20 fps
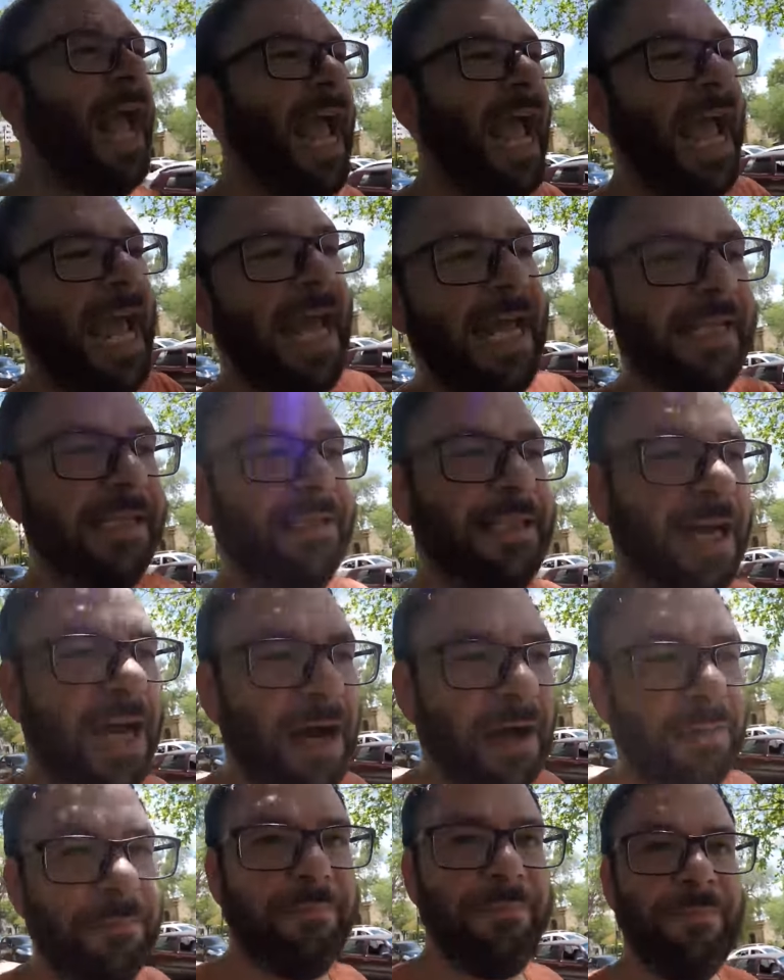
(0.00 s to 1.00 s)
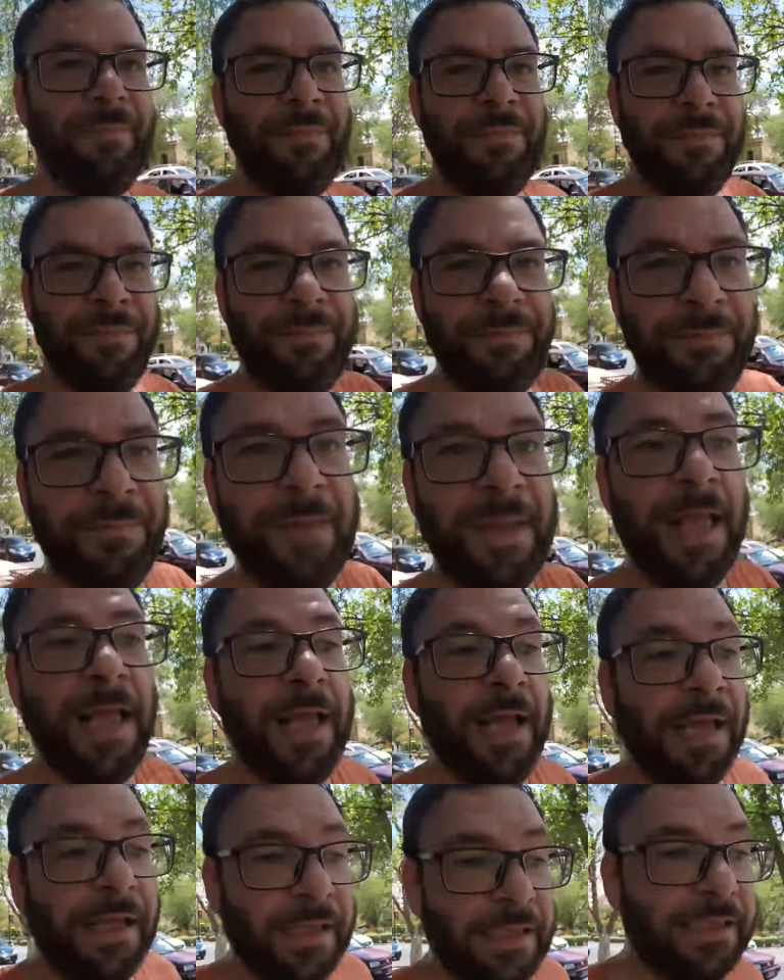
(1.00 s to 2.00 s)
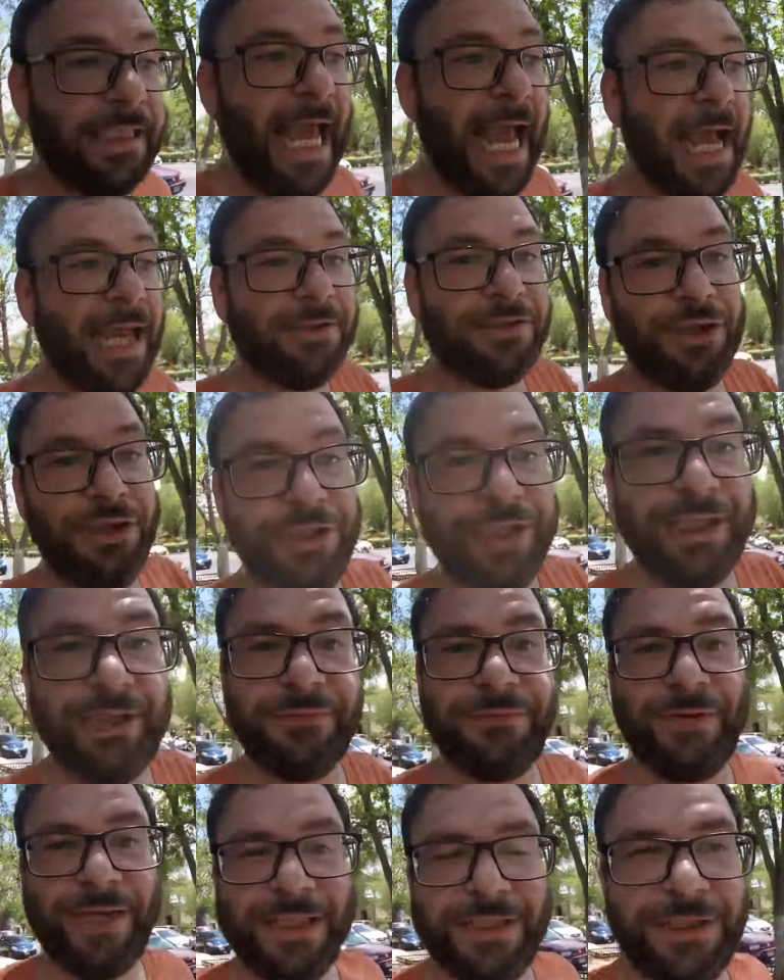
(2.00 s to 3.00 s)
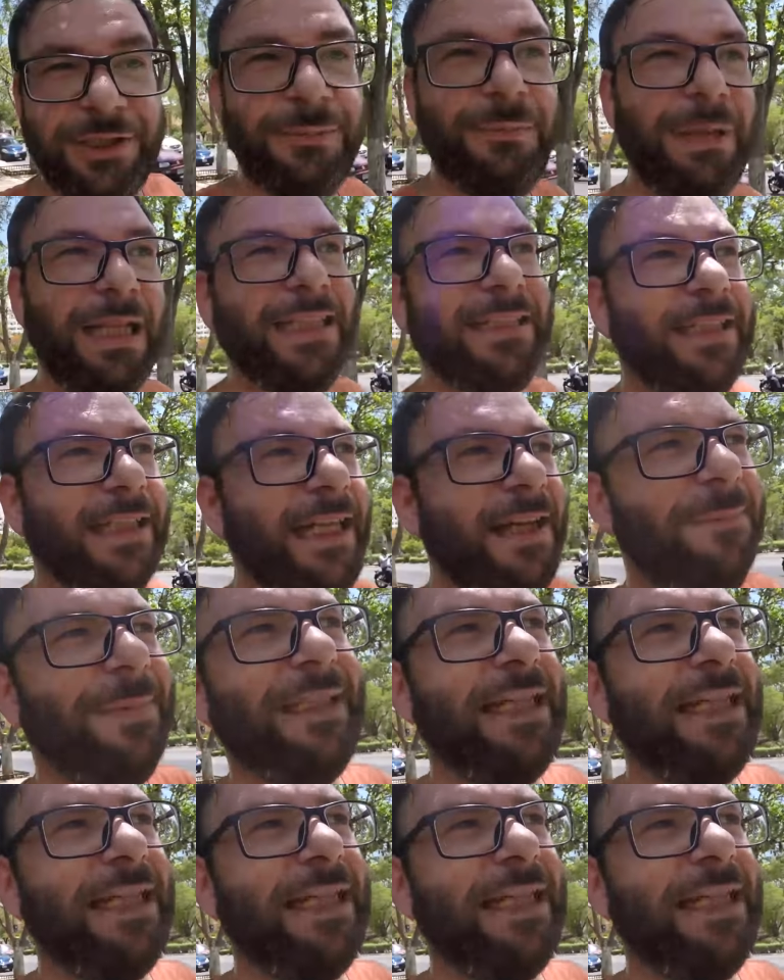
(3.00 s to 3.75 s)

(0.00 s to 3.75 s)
And um, yeah, so you need to find a new place to live.